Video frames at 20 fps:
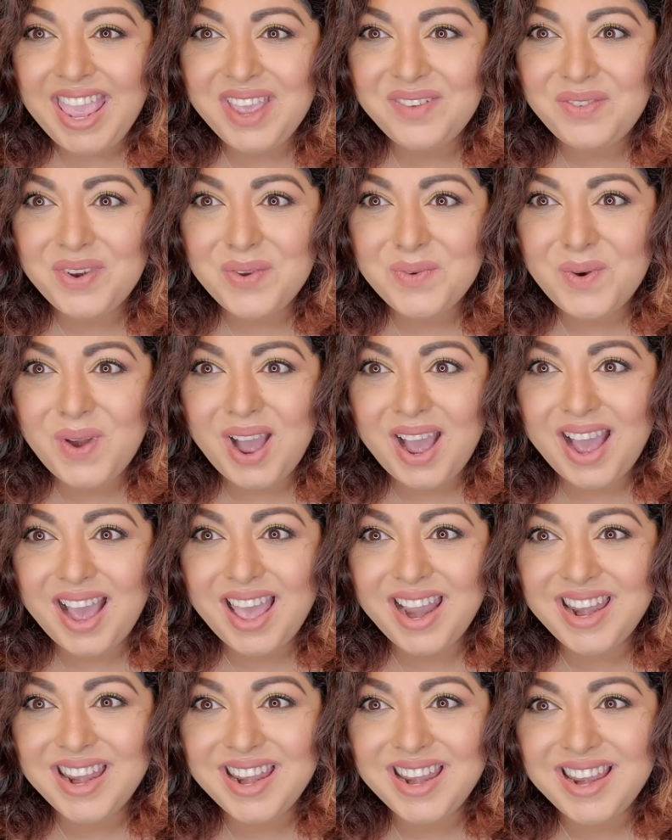
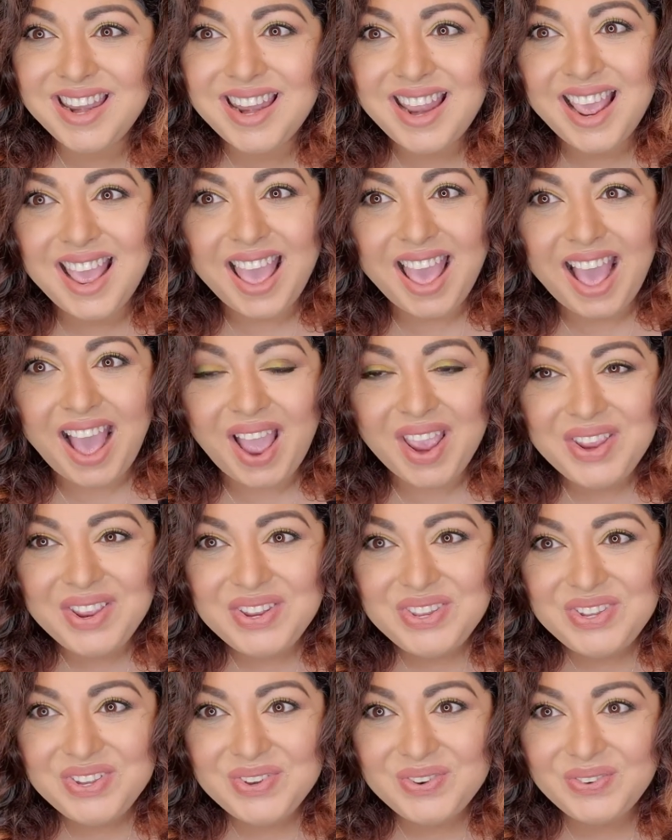everyone, how
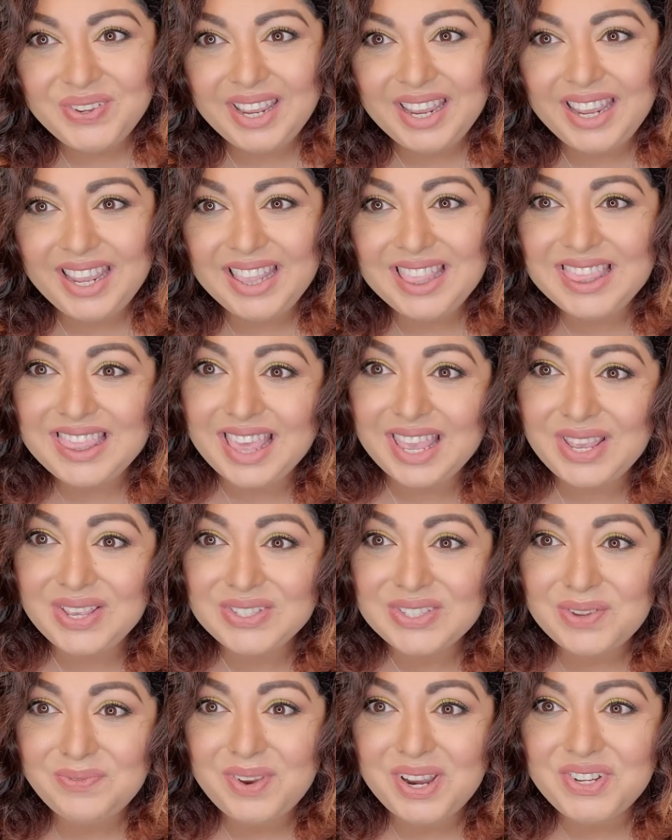you doing? Thank
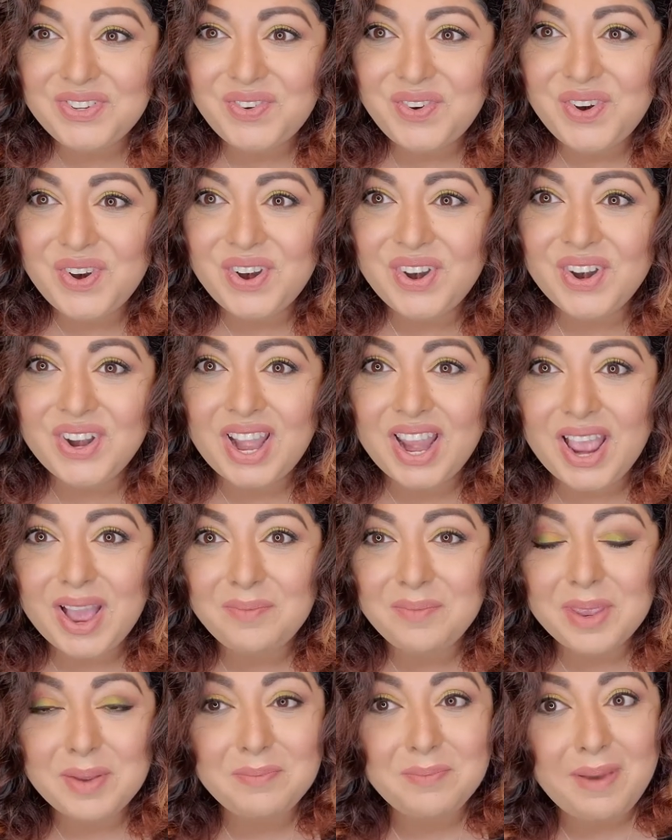you so much for
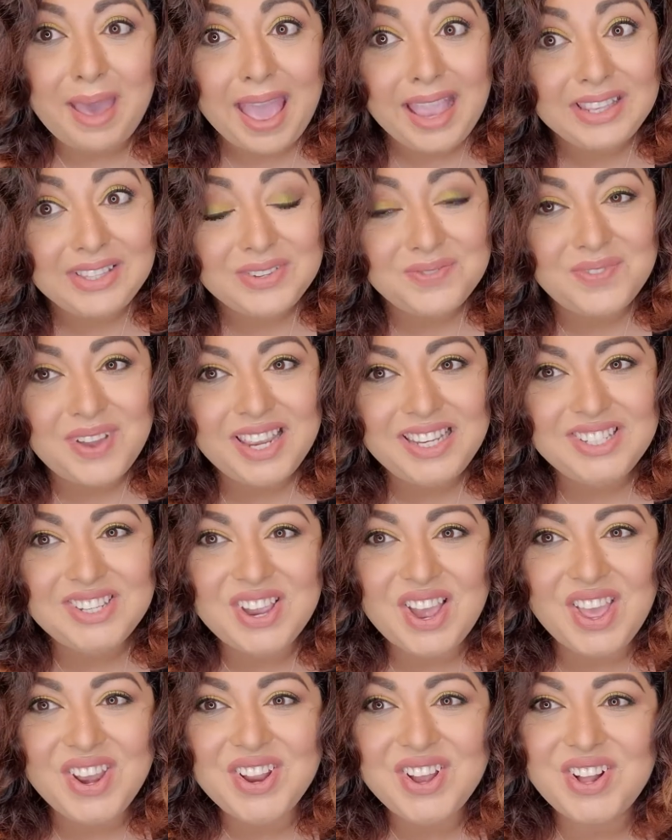coming back to my
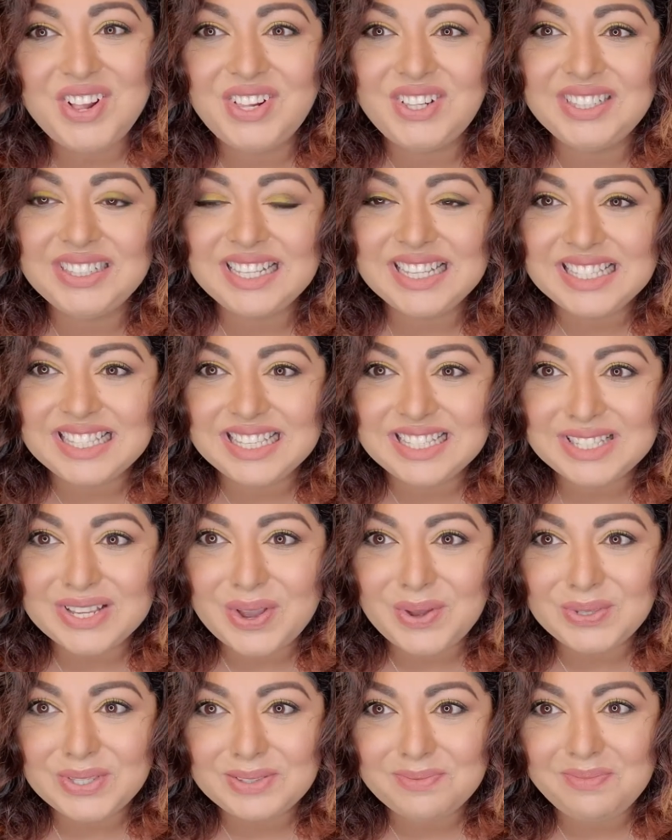channel. This is
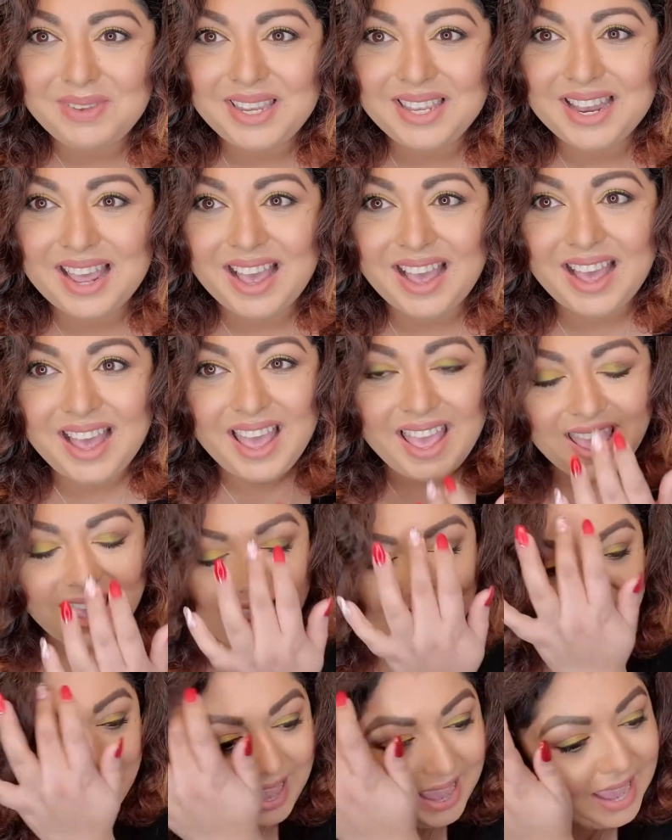Cosmina,
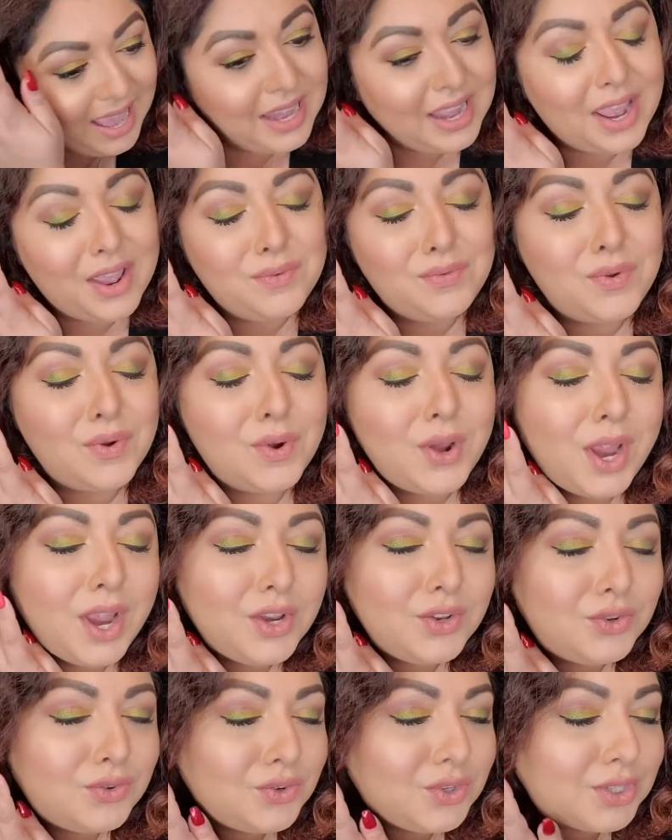and if you're
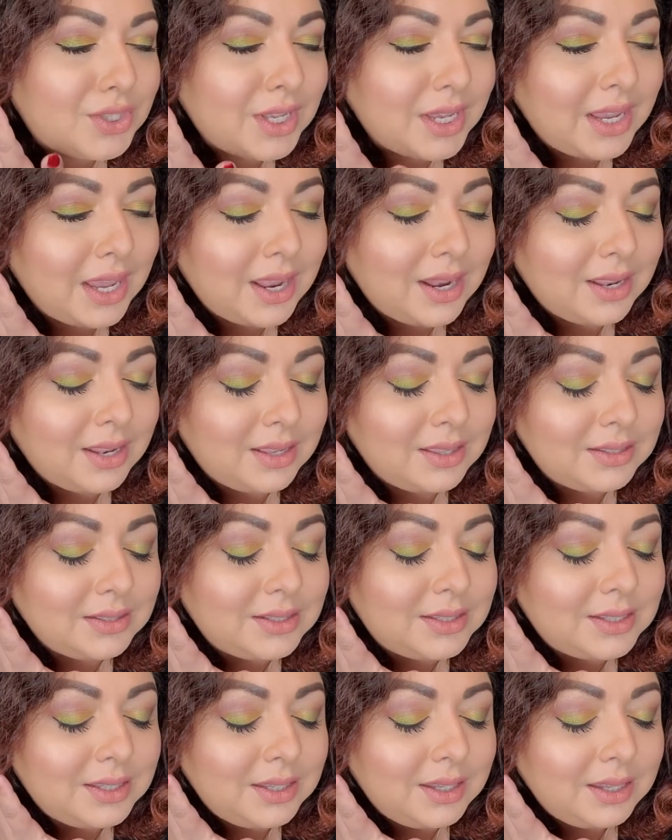interested in
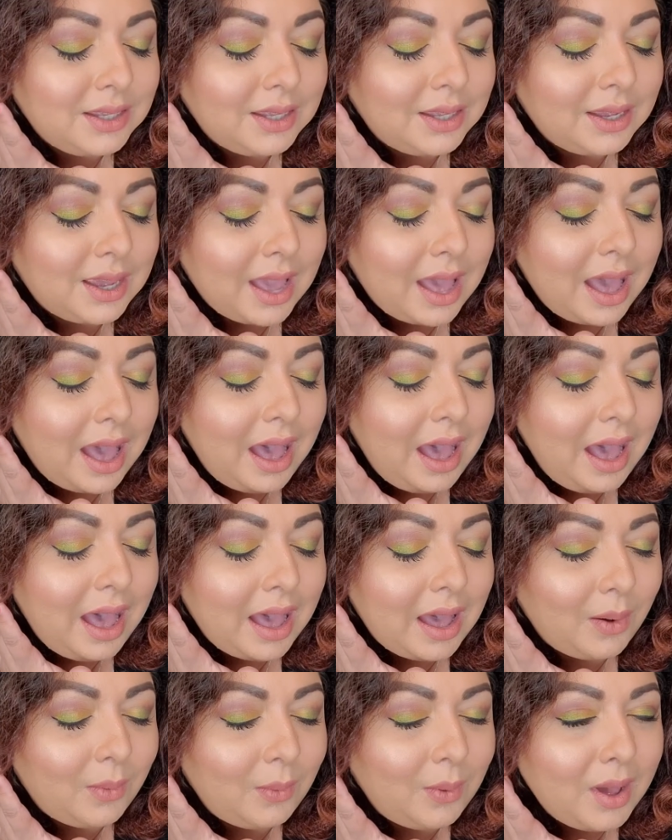seeing
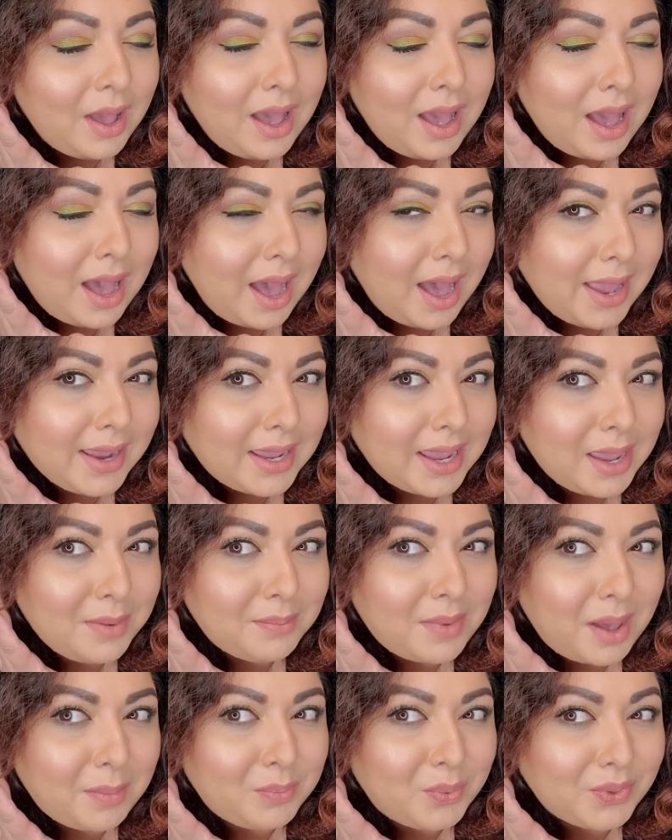how I
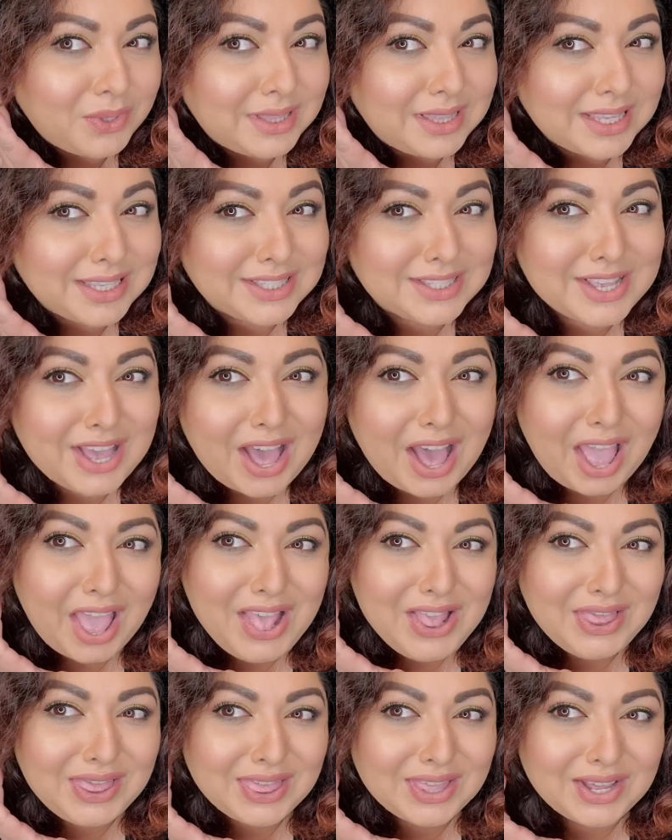came up with this
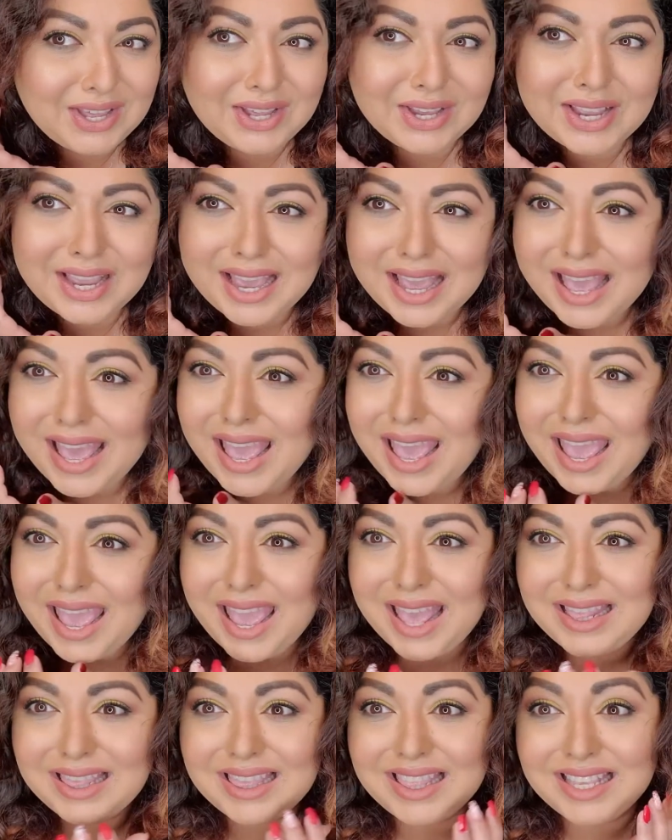eye look
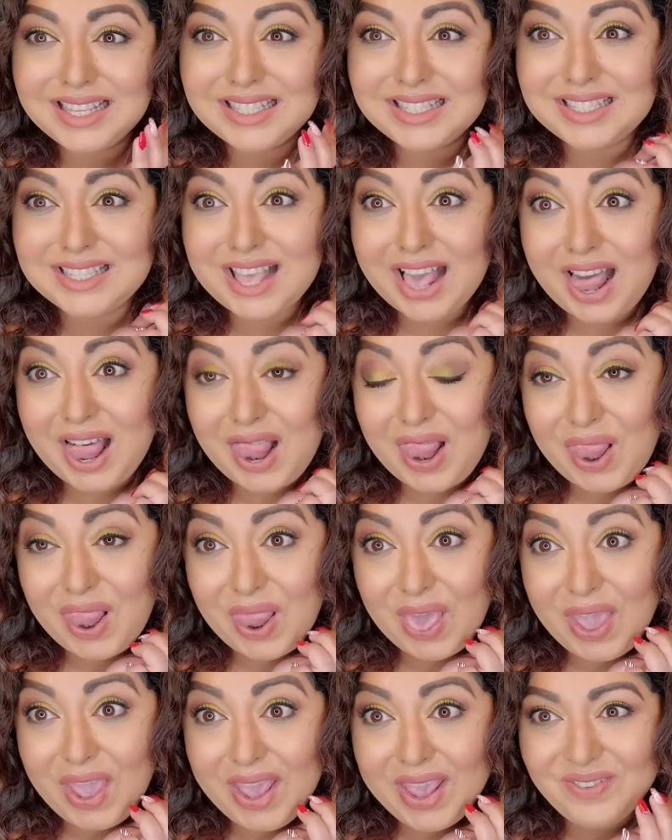and this
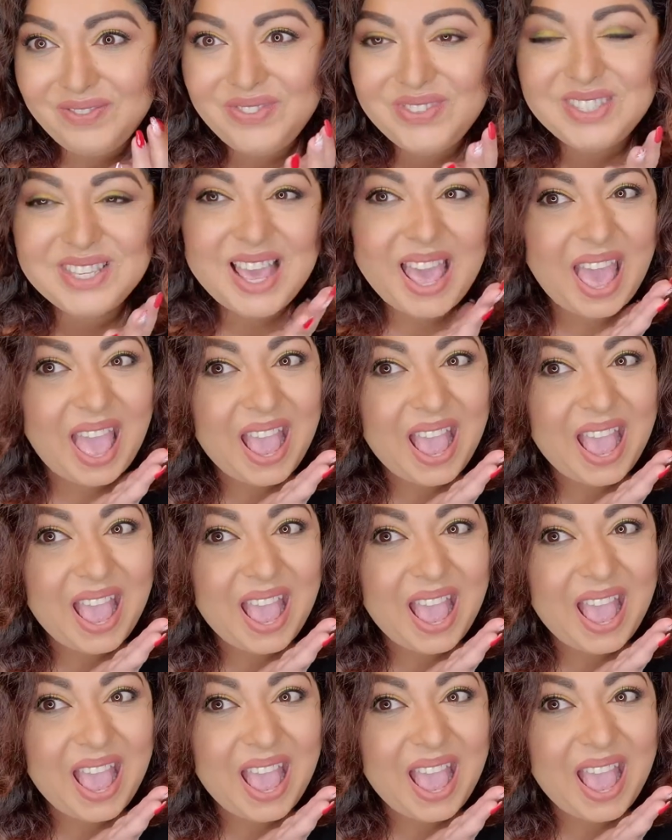lips,